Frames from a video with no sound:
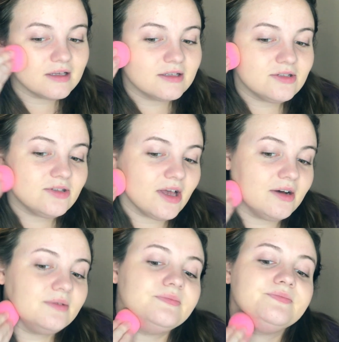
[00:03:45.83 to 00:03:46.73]

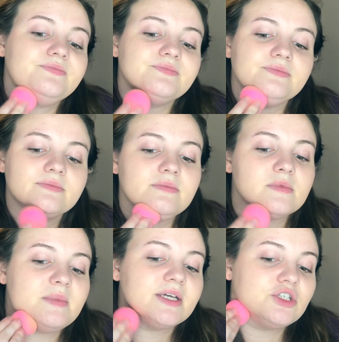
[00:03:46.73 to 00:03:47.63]
So
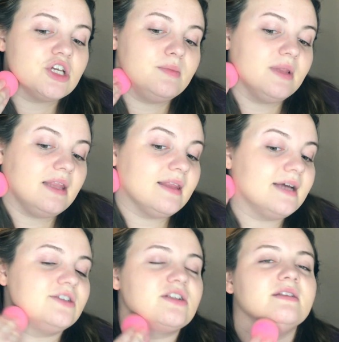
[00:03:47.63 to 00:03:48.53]
make sure you blend
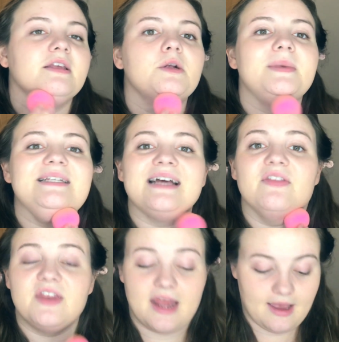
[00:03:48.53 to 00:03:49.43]
that just a little bit
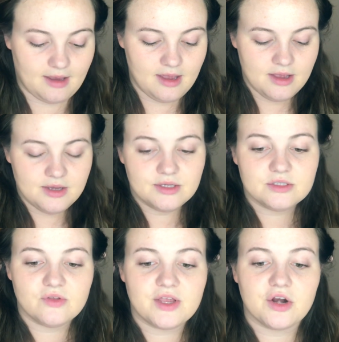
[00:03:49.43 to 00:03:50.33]
down the neck
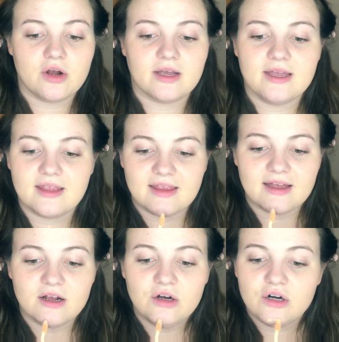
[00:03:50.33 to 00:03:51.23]
so that you're not getting
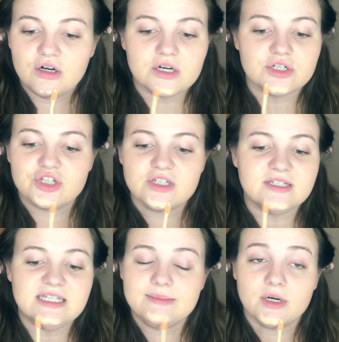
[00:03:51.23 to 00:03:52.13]
that harsh
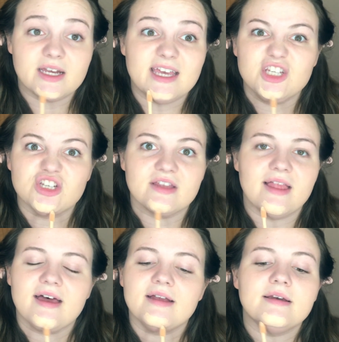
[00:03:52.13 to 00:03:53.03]
demarcation
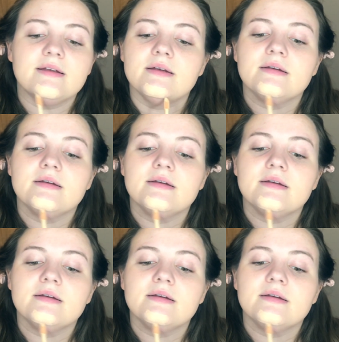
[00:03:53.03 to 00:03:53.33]
line.